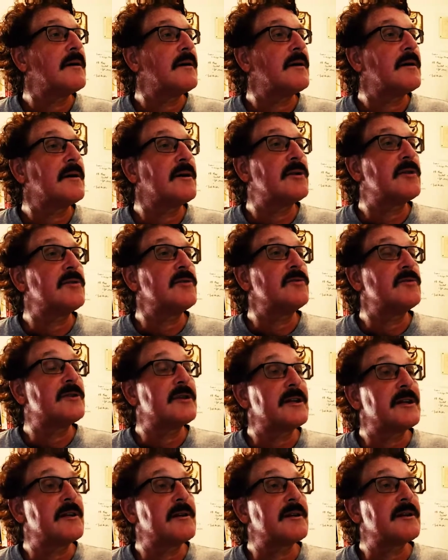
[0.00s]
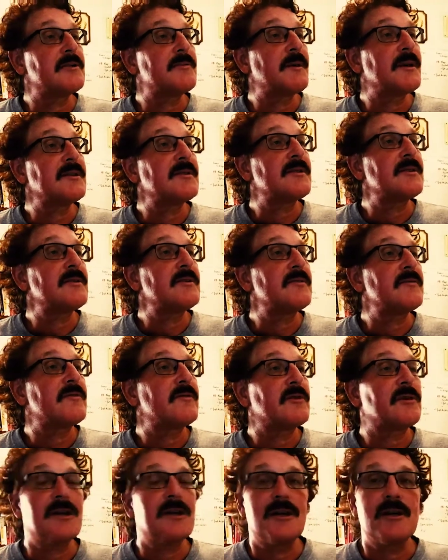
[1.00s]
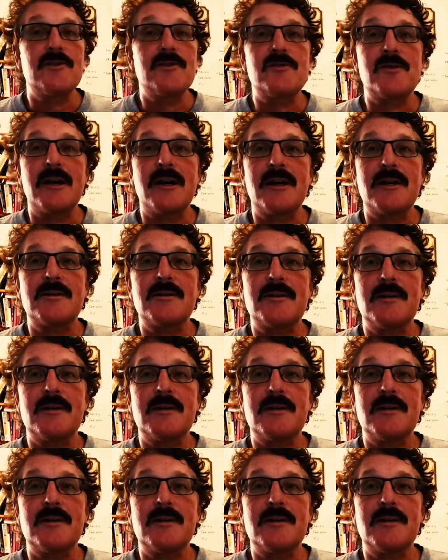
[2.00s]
Includes legal expenses for contracts